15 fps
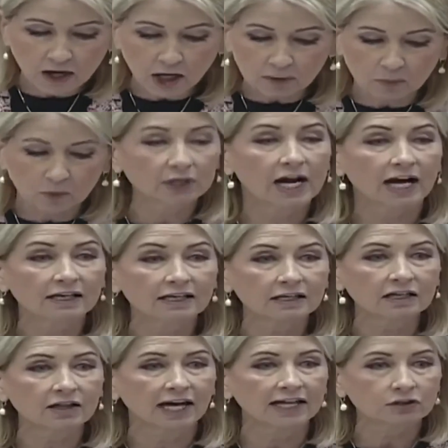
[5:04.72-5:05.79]
farm. We're not going
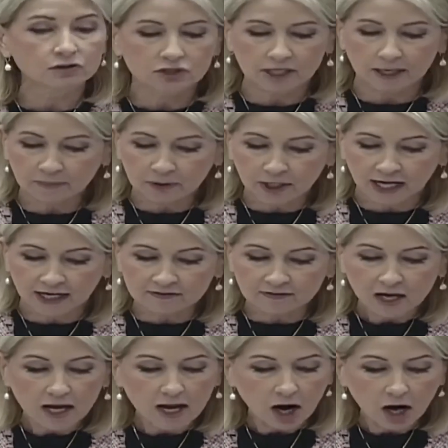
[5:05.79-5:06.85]
to let you jeopardize
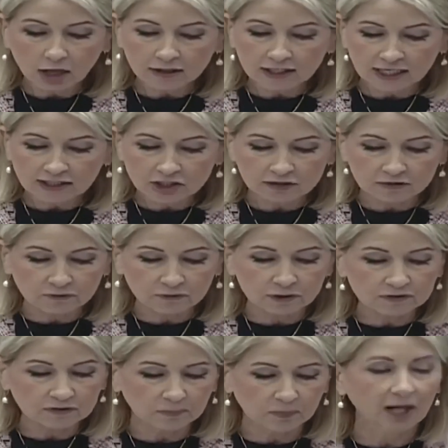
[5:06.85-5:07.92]
our nation's
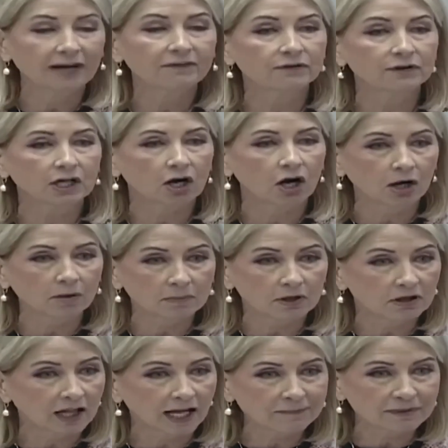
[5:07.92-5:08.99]
food supply for the
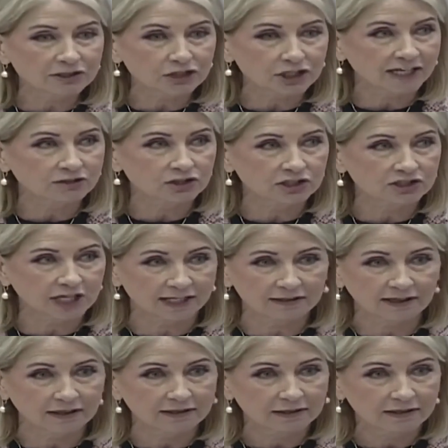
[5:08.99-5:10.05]
climate change
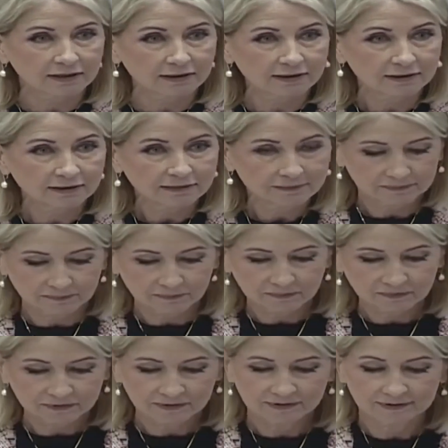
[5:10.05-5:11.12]
agenda. That's not true.
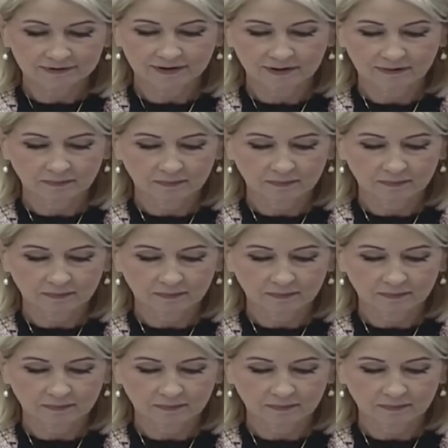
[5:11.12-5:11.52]
That's